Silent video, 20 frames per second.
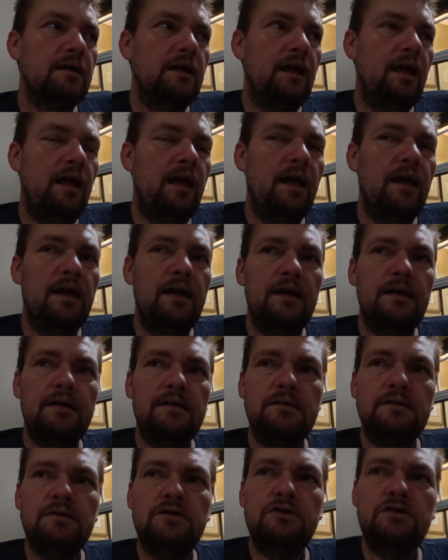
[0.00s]

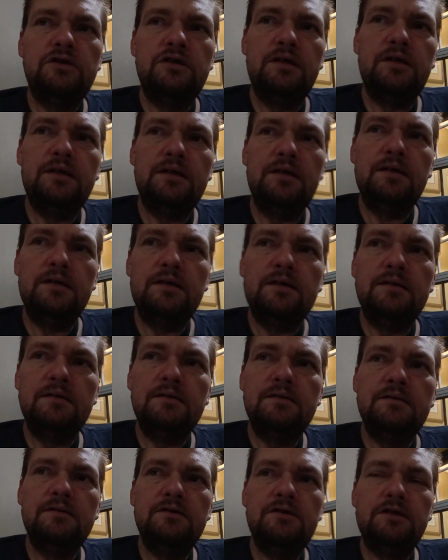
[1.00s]
And she
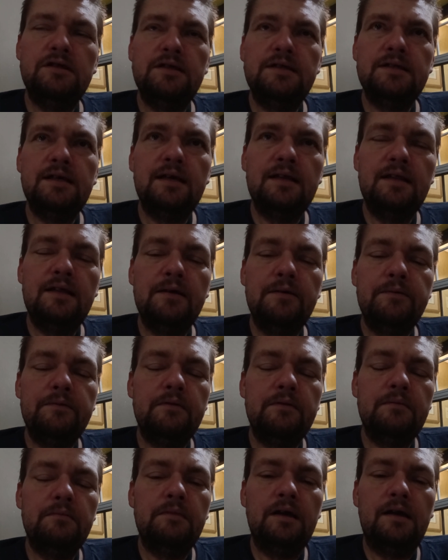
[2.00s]
said that
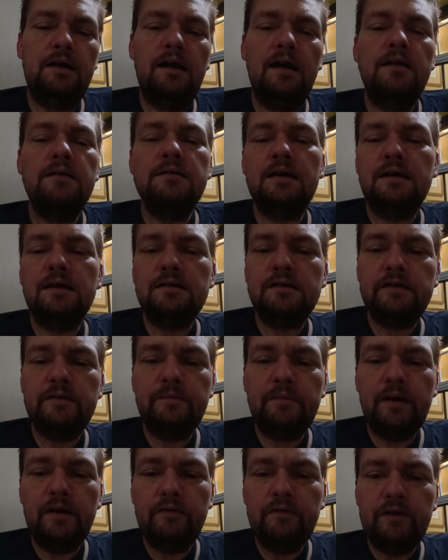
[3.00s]
the context of
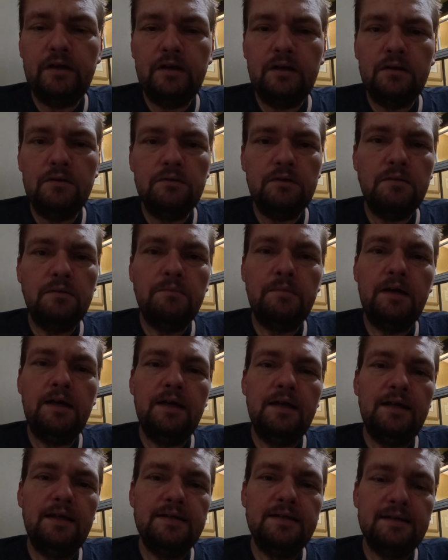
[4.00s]
my video didn't
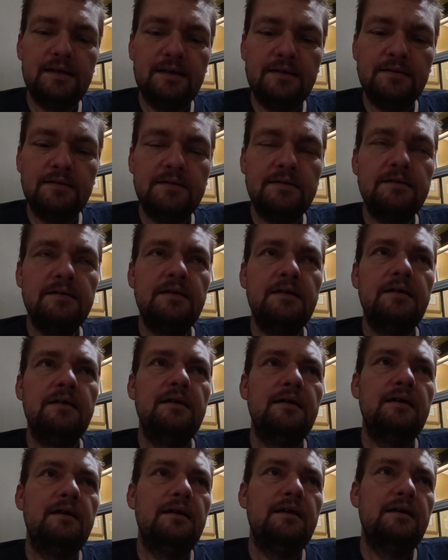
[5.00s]
make any sense,
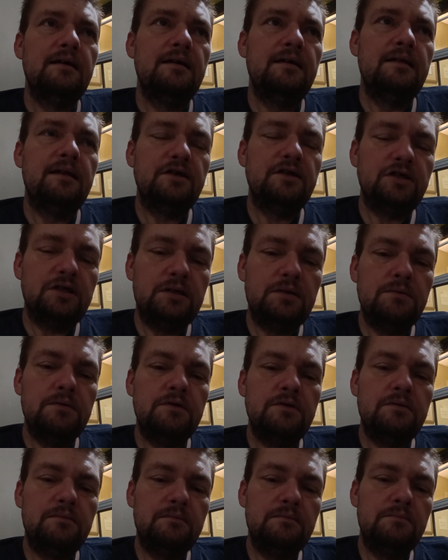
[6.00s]
that she
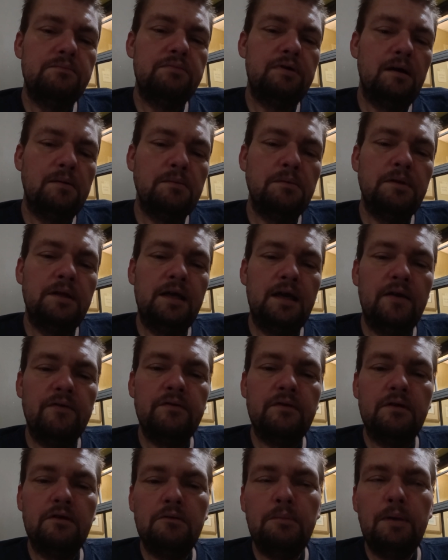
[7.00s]
would probably have
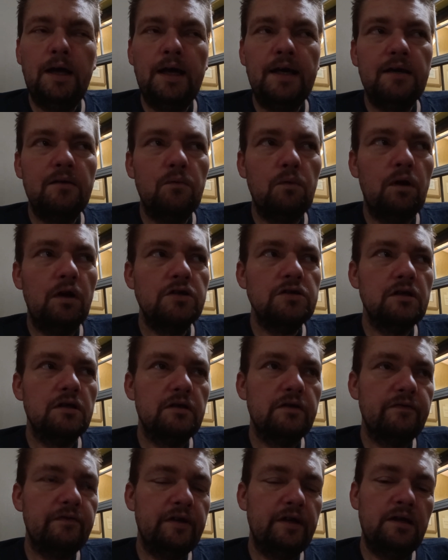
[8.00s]
to go back and watch
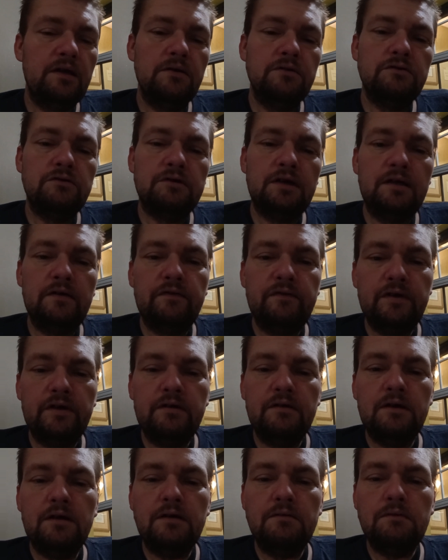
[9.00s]
other videos, try to
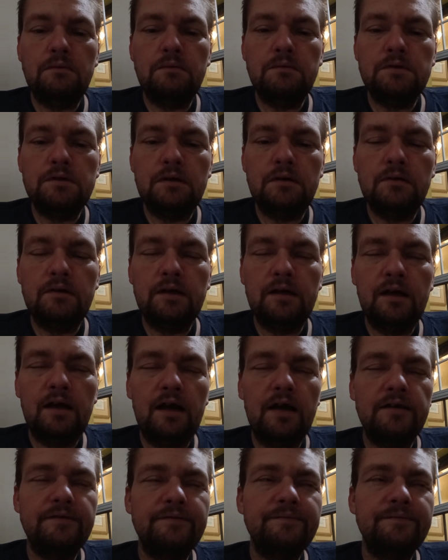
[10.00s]
figure out what was going on.